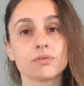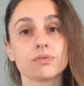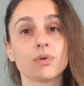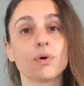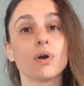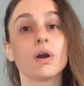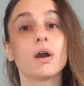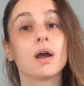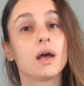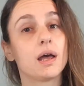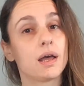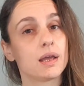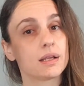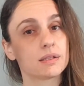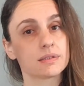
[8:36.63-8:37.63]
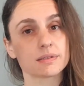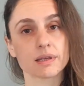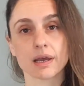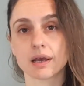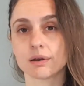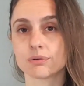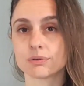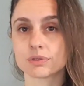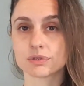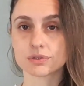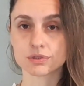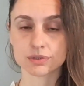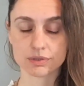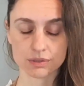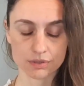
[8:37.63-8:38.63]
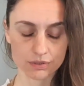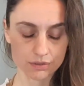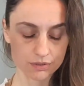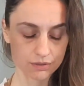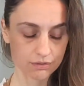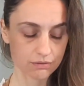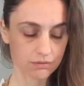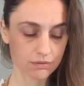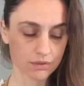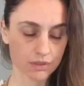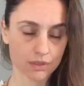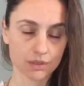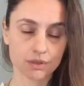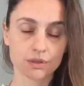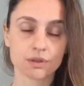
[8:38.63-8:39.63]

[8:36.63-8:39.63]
four, and out. Two, three, four,